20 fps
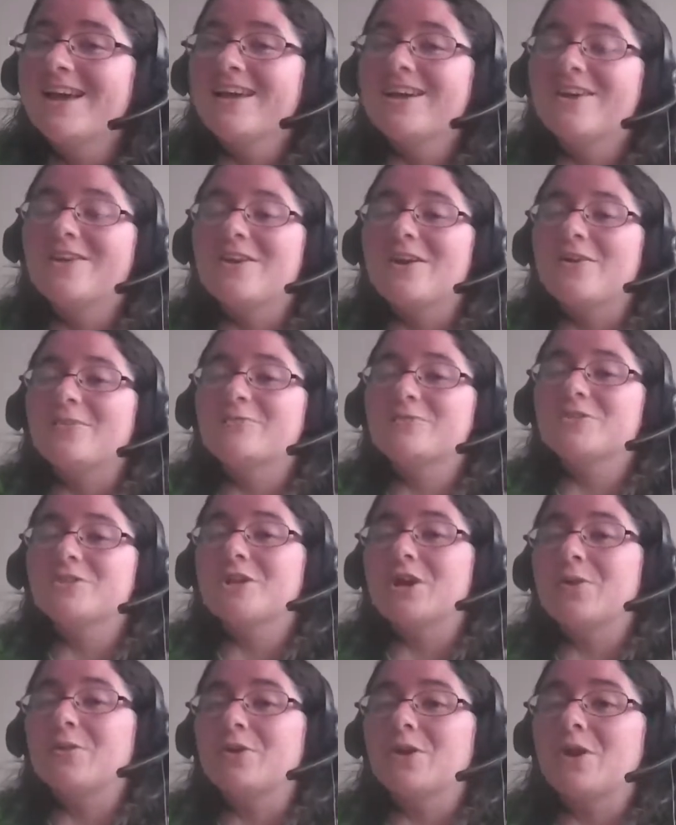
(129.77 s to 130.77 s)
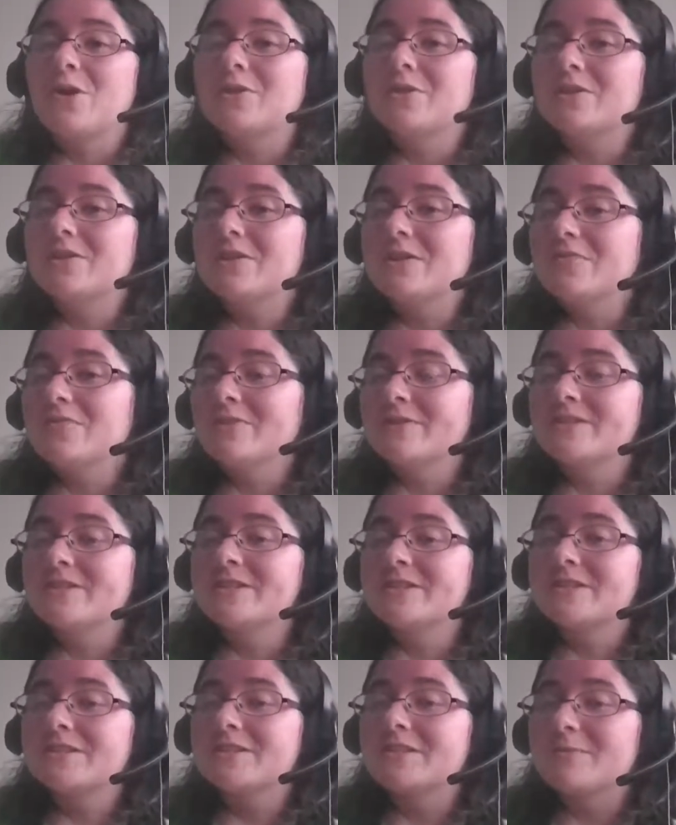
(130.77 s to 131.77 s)
you know, show y'all the
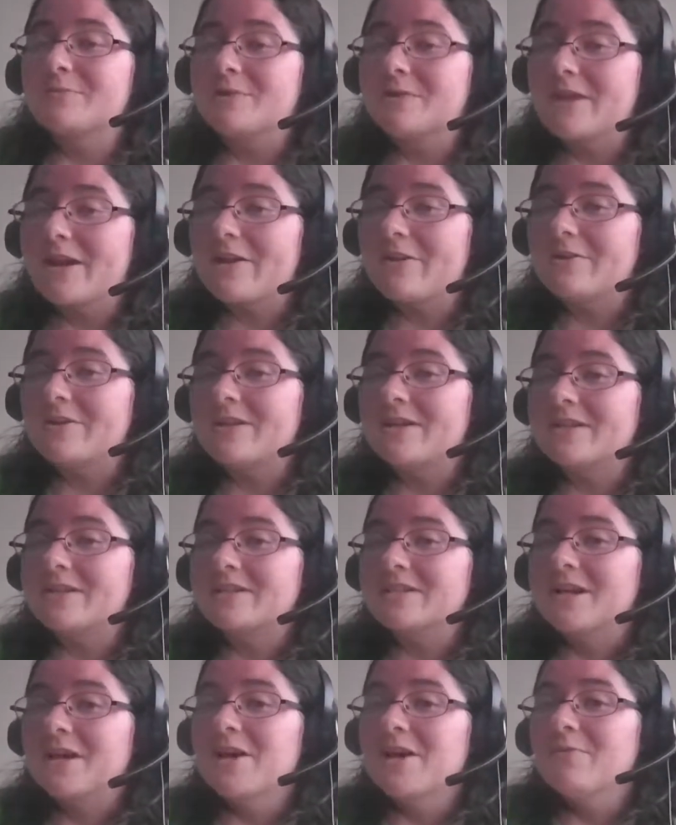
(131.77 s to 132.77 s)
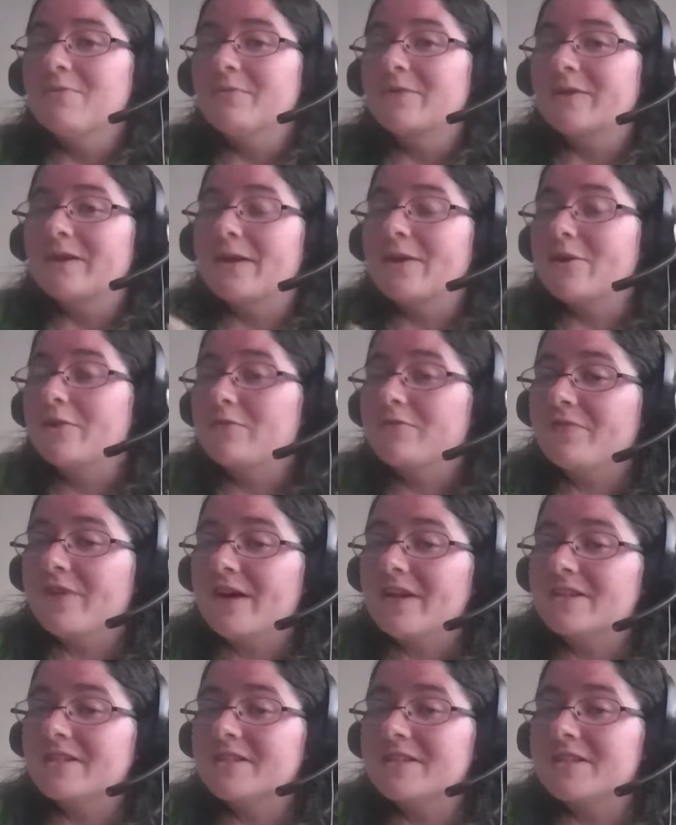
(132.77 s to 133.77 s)
differences and similarities with the
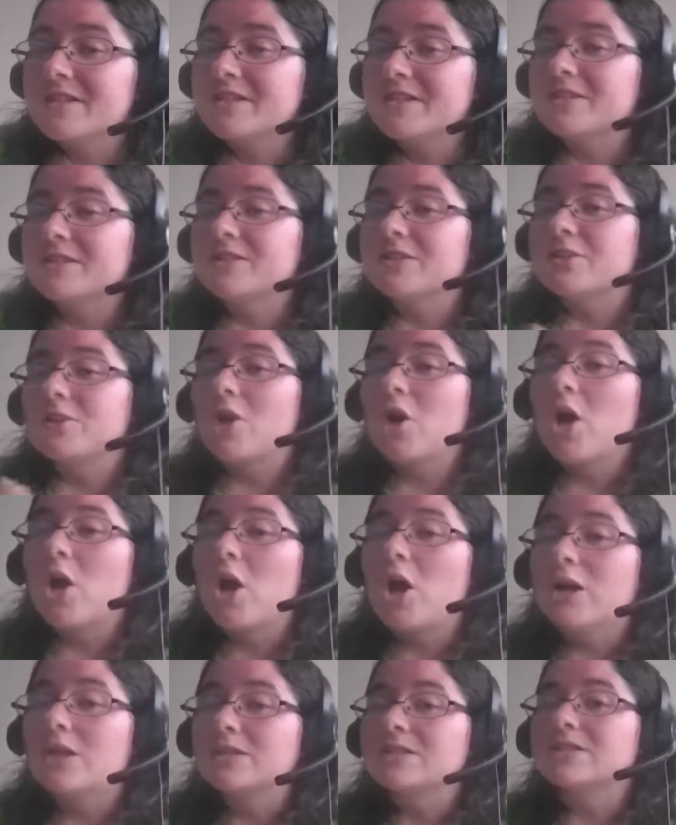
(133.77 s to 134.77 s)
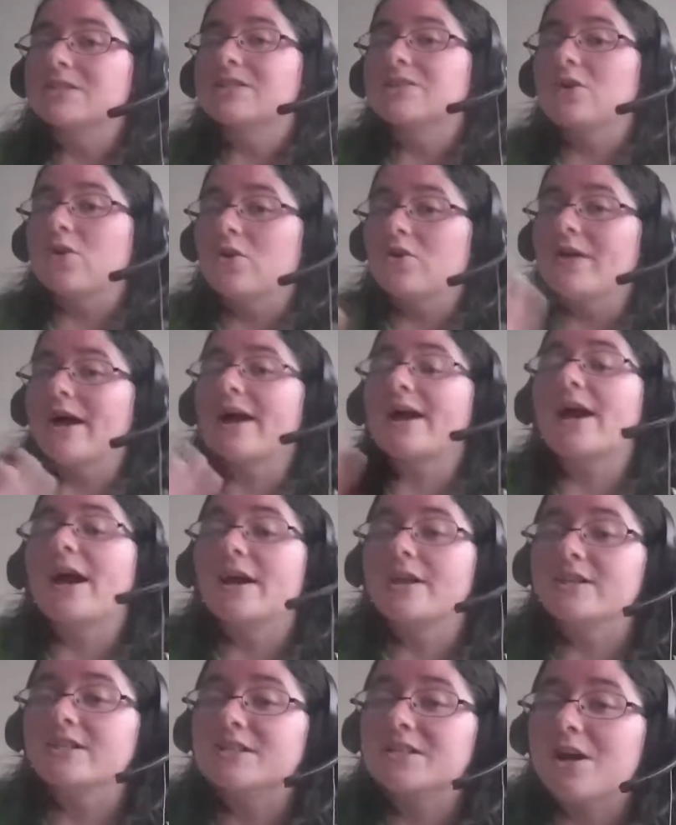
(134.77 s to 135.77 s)
interfaces, the costs, and all that
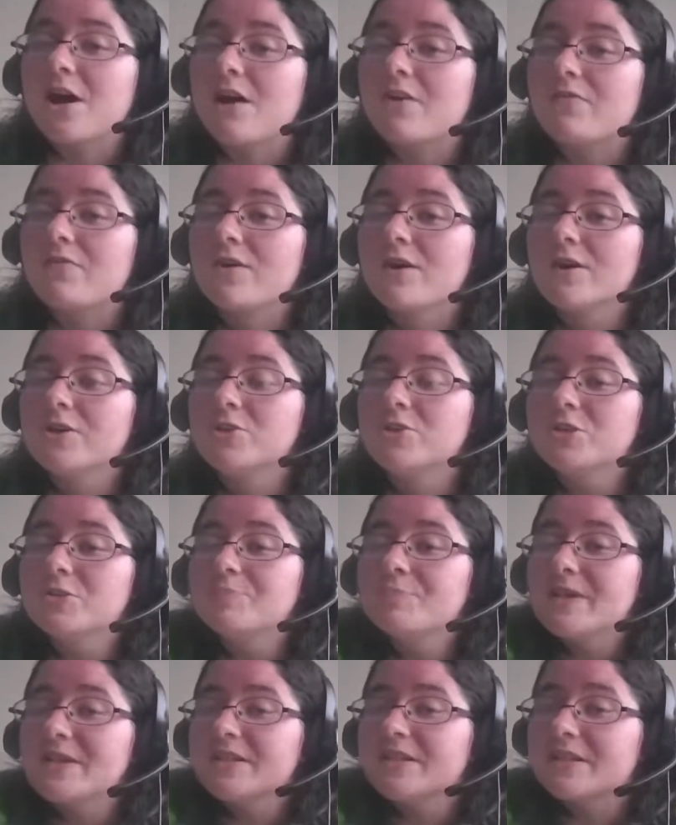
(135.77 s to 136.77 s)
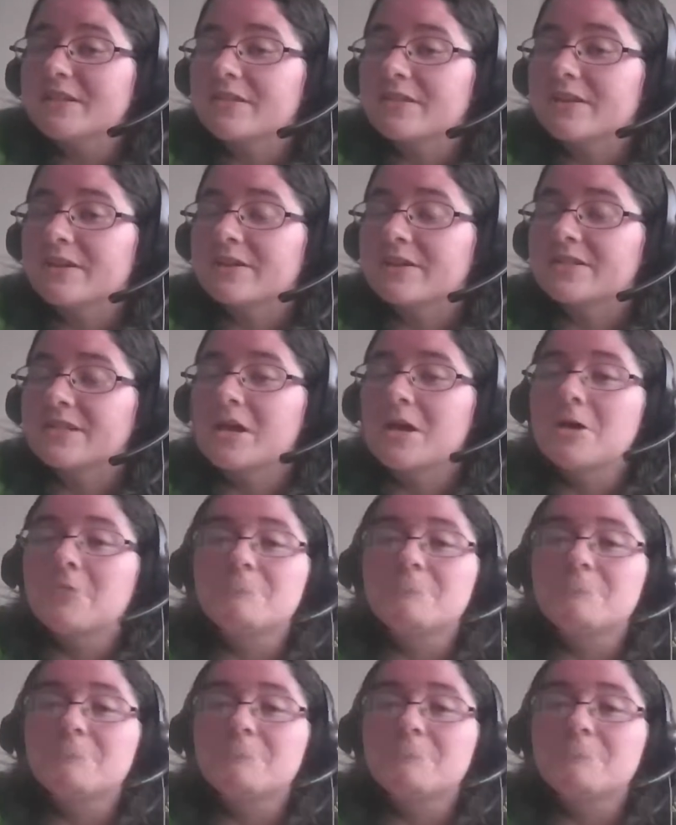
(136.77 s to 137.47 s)
kind of stuff. Just basic things.